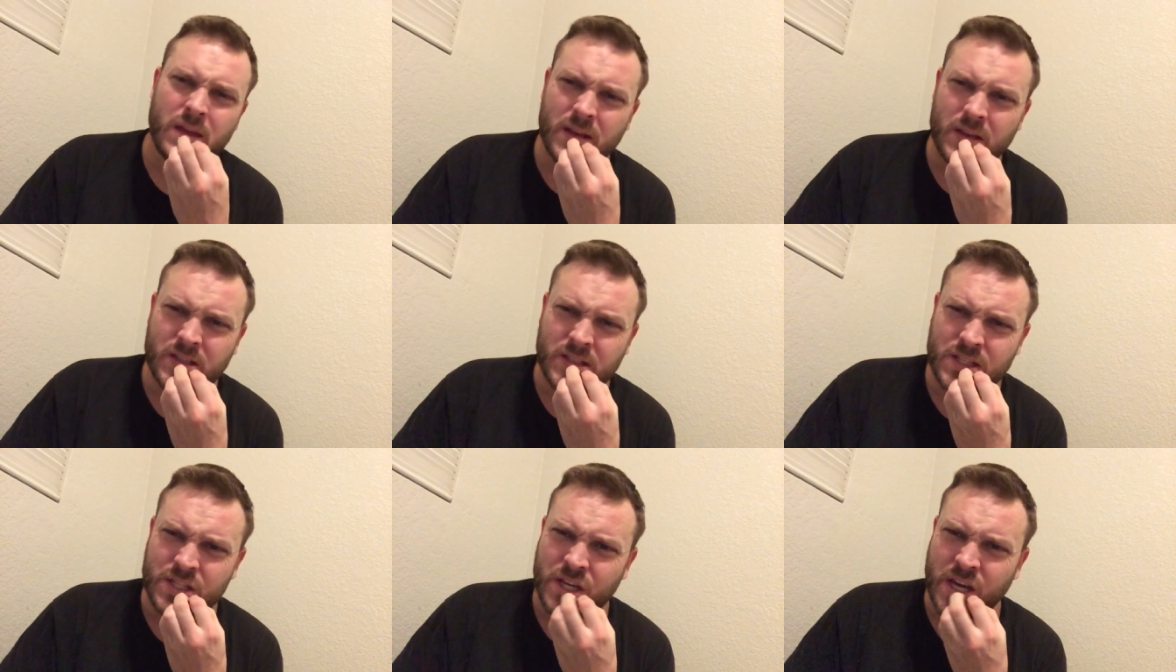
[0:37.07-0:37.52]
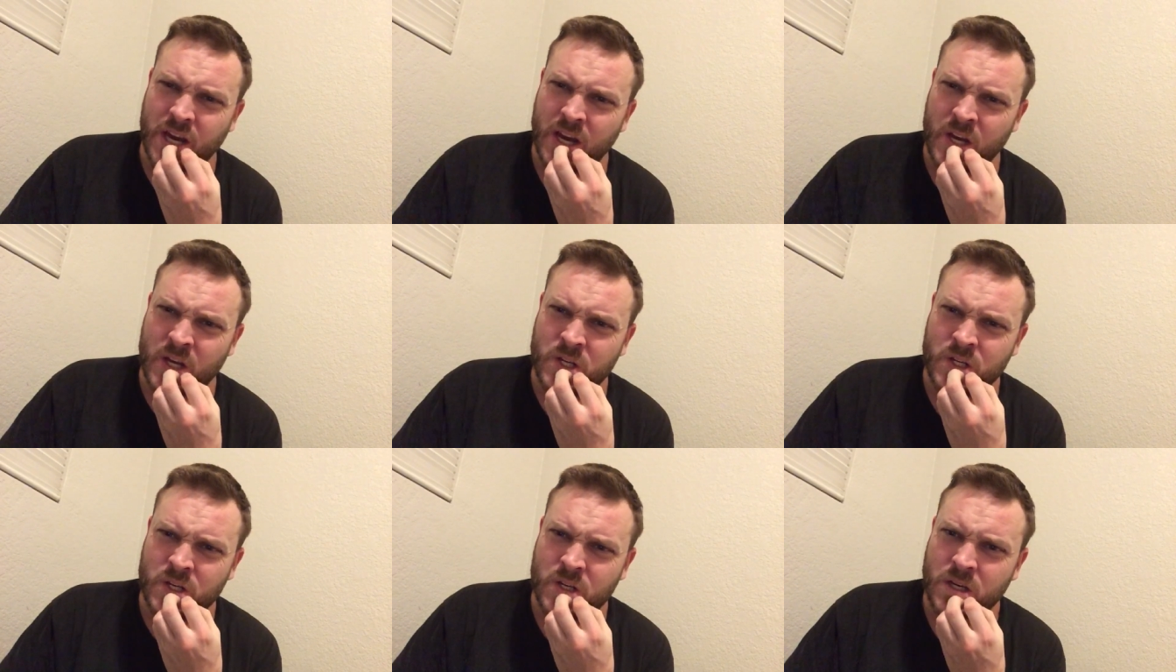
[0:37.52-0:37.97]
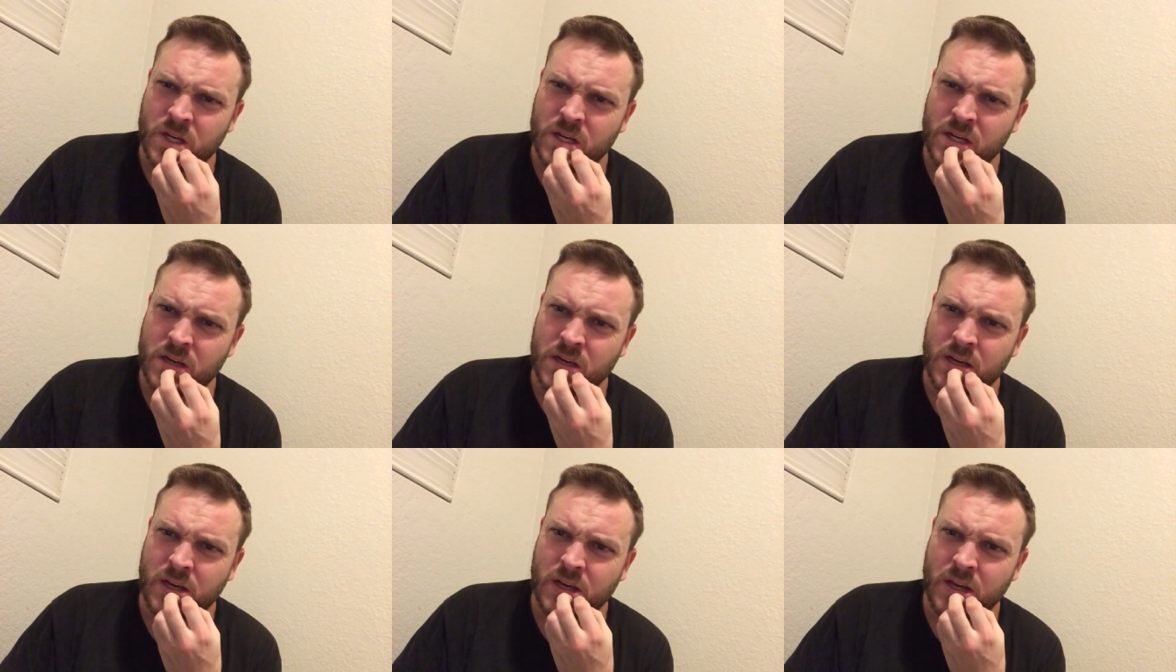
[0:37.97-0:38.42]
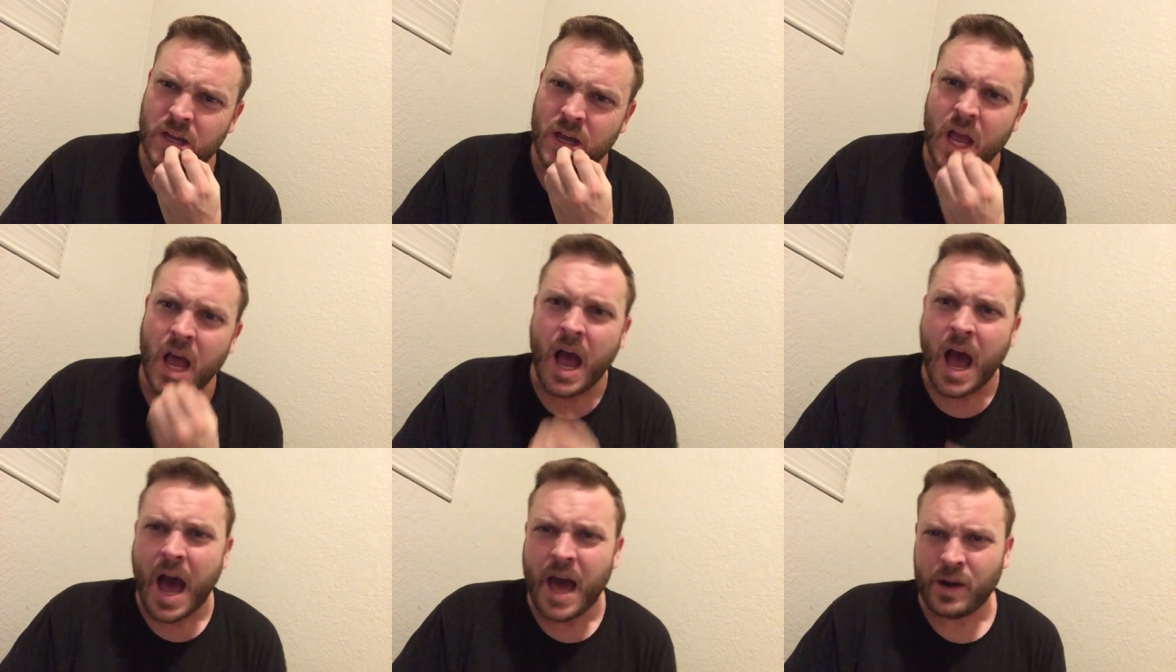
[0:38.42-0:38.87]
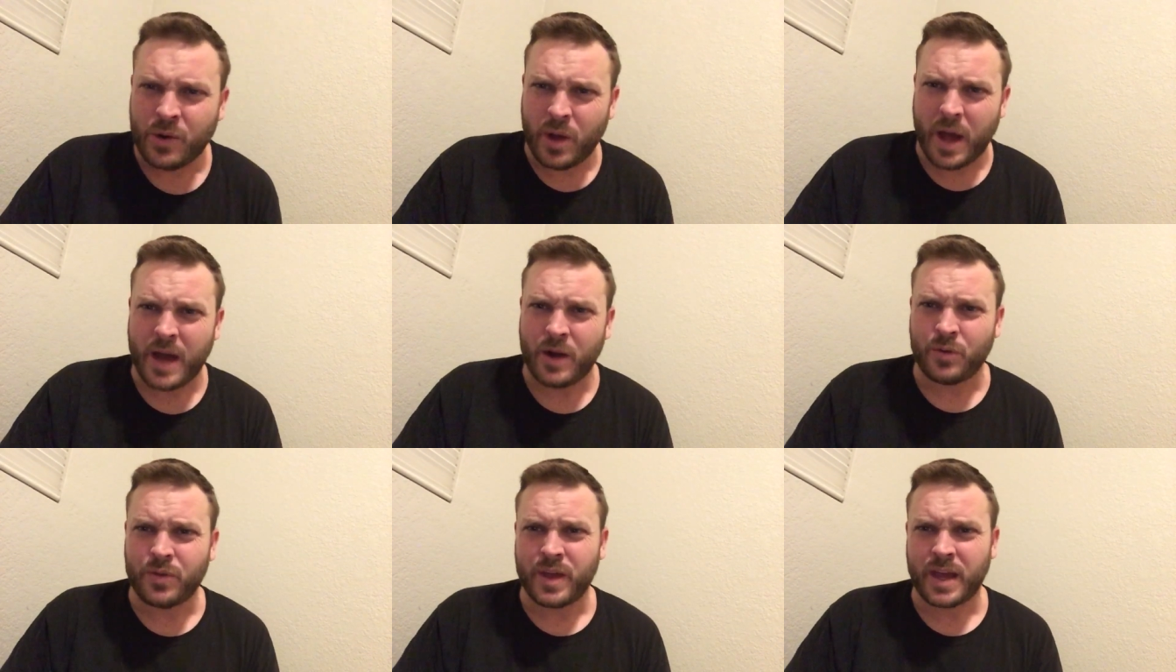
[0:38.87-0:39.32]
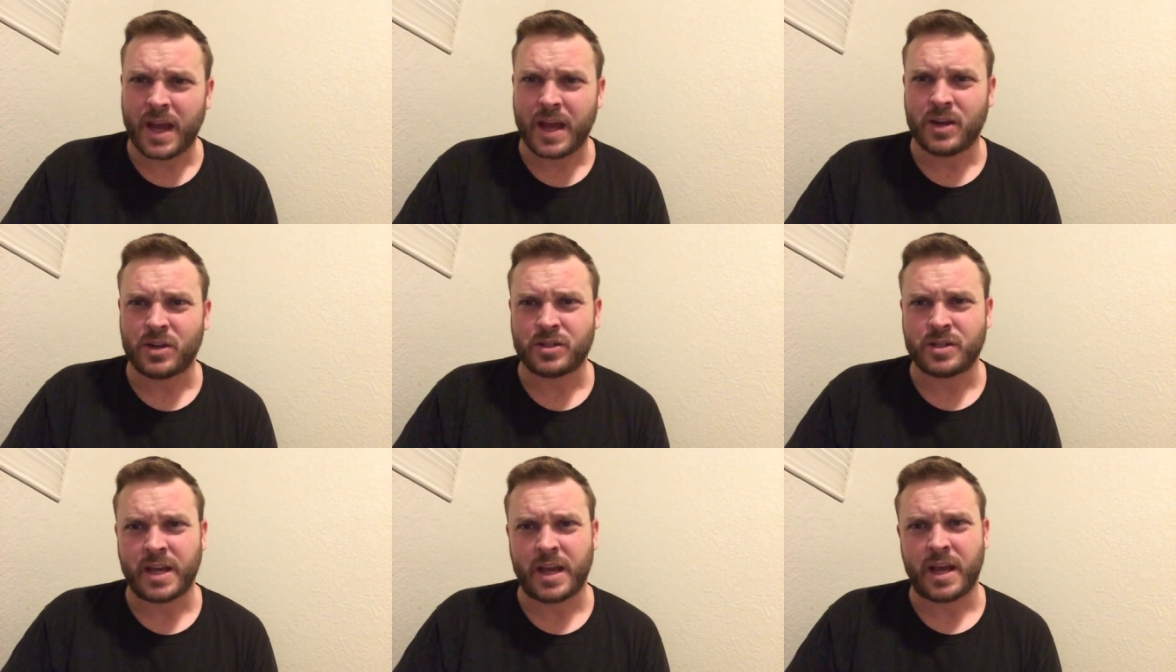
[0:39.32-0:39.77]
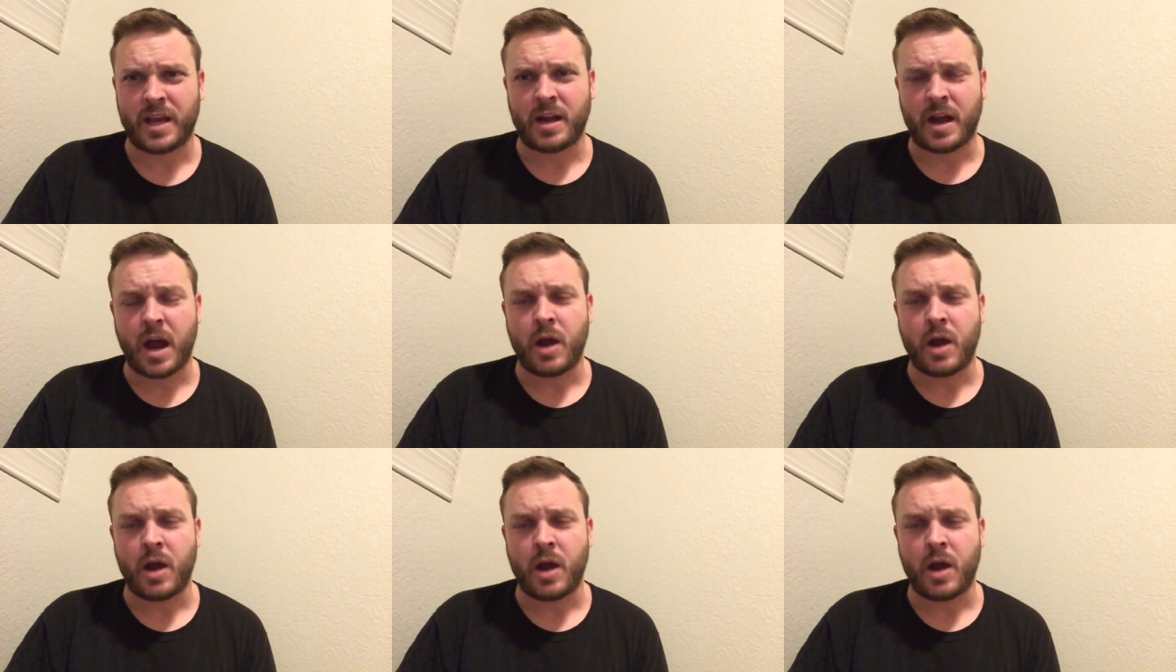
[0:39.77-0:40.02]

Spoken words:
does it change? I don't think I understand.